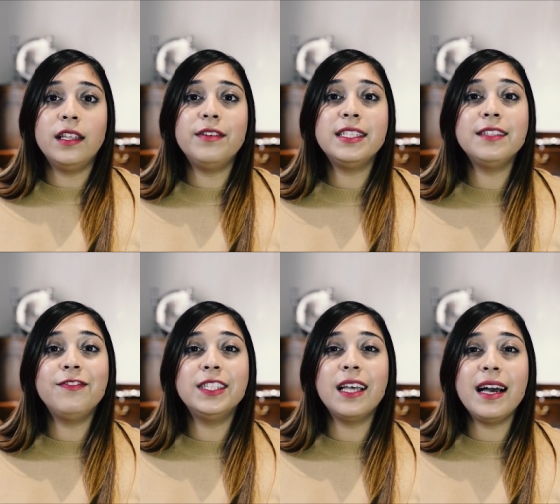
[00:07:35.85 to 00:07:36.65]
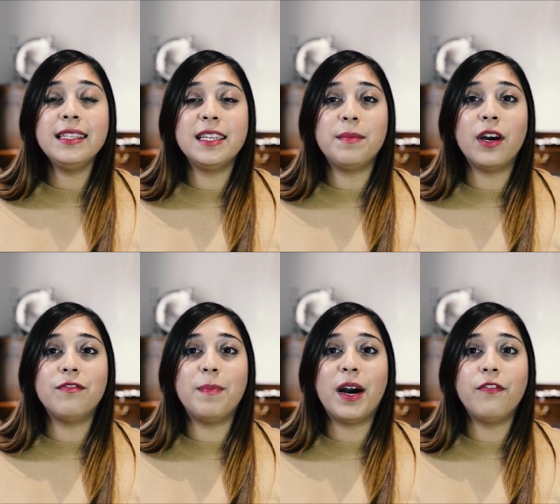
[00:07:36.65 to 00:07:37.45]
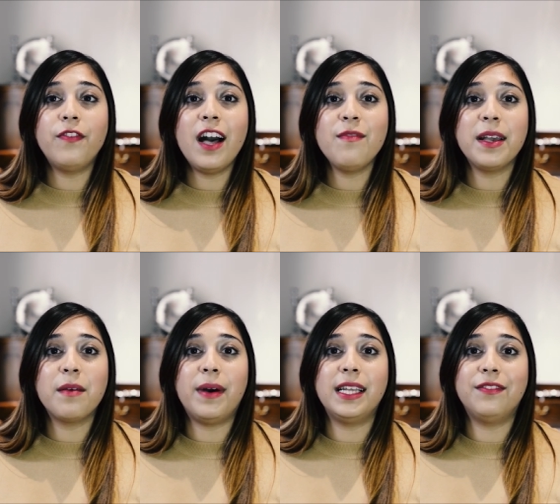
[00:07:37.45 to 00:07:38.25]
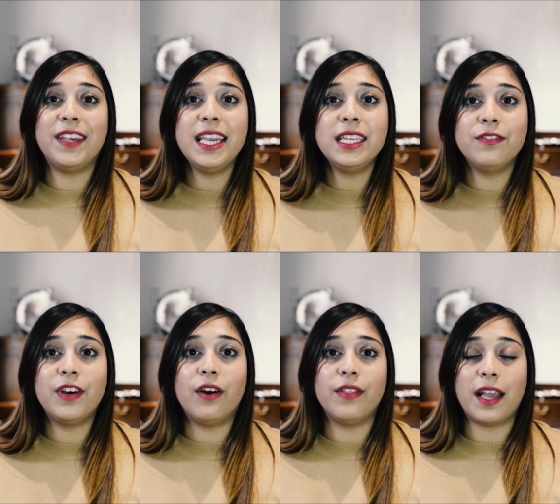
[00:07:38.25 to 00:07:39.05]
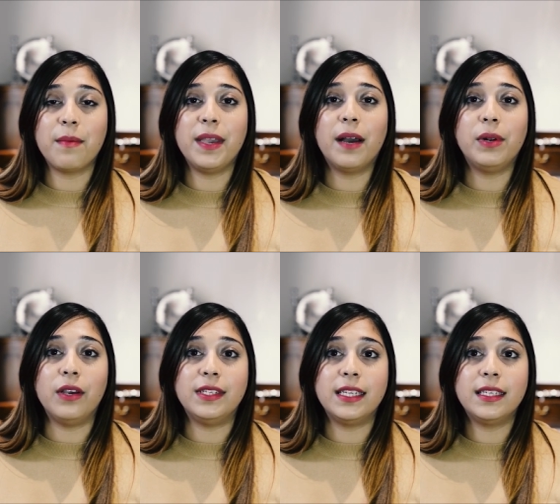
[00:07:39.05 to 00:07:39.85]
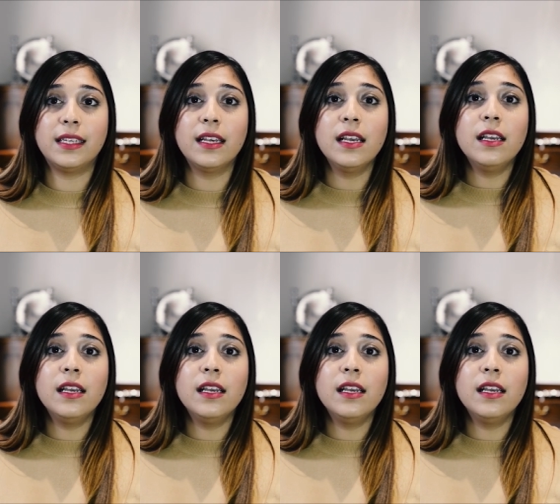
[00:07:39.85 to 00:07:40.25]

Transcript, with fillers: There is a size limit of about 5 megabytes for each file that can be uploaded.